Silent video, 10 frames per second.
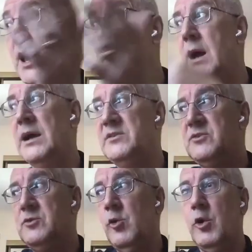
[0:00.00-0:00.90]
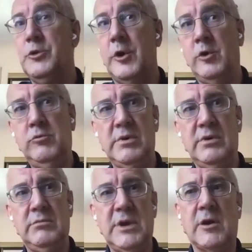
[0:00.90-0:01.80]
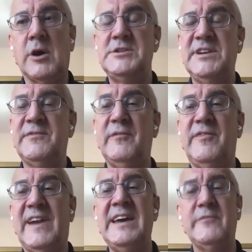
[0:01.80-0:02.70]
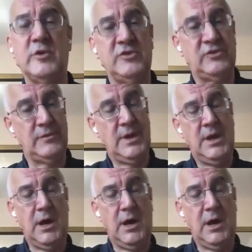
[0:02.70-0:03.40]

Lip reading: As you all know, there are different flavors